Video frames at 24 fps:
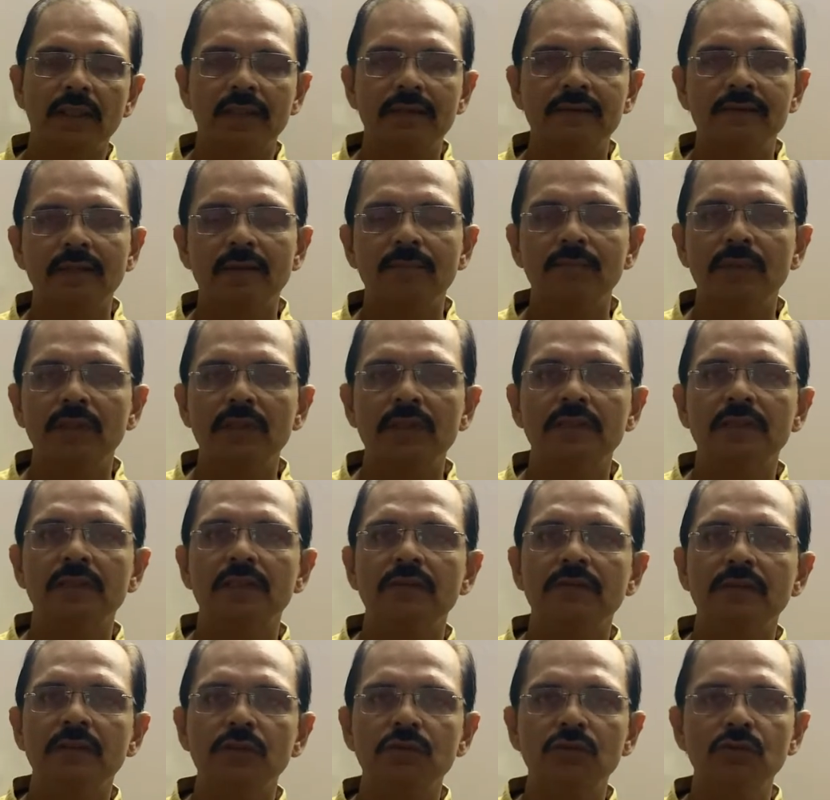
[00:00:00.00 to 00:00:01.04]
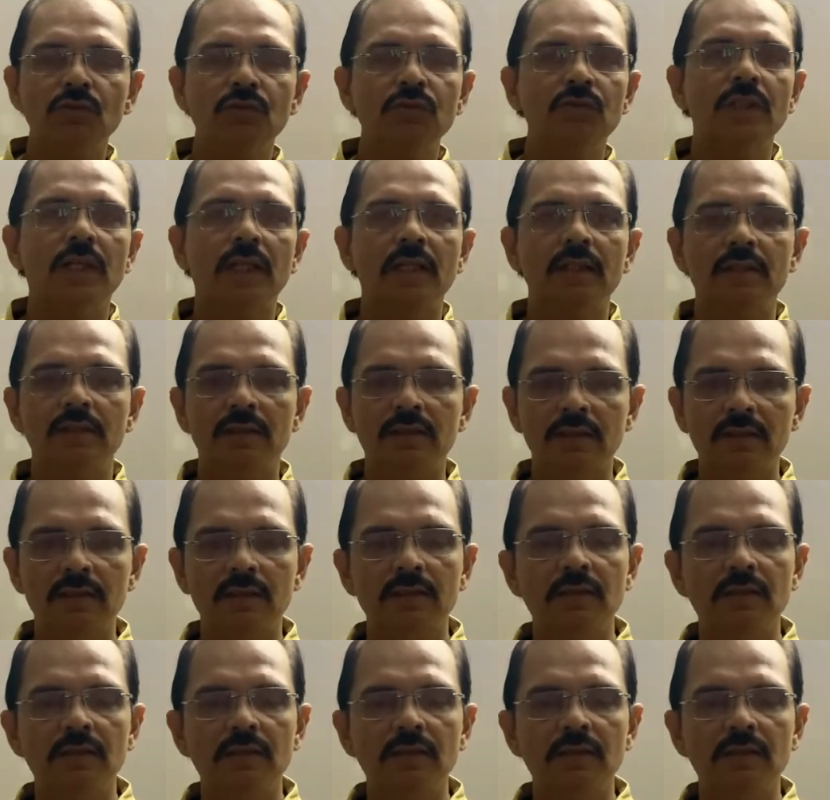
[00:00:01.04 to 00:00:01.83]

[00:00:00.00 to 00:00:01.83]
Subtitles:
example is given so that